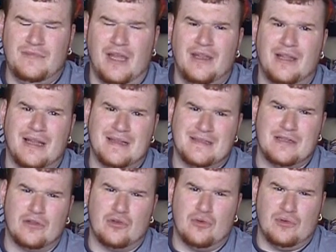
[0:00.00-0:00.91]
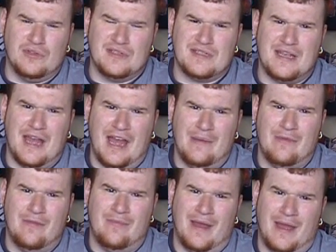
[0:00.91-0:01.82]
Nonetheless, still cool to see
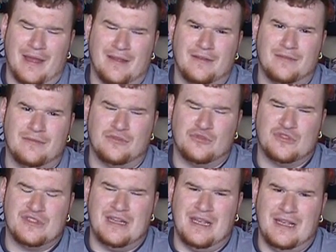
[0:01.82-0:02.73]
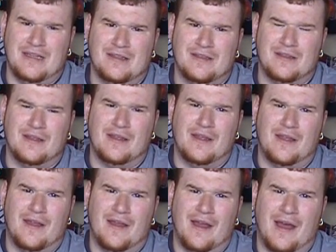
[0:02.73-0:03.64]
Abin back, which was neat.
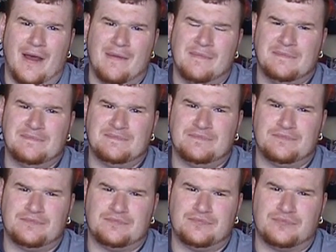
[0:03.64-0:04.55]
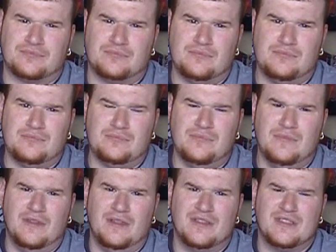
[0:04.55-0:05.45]
The
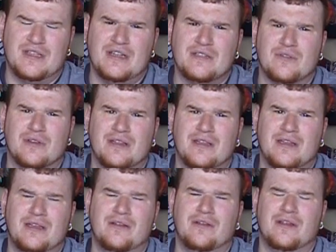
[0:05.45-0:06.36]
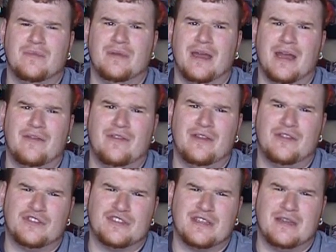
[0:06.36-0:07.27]
series will continue. It'll be kind of
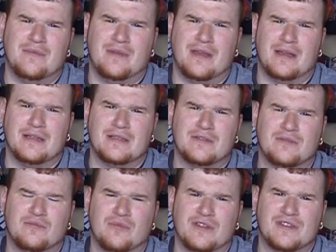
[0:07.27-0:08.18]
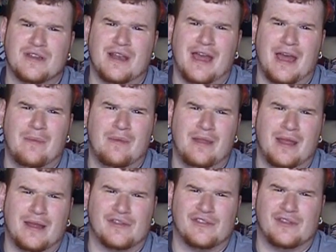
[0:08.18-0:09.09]
interesting because what's going to happen
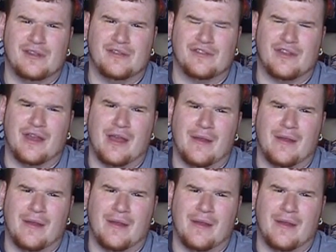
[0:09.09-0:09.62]
next is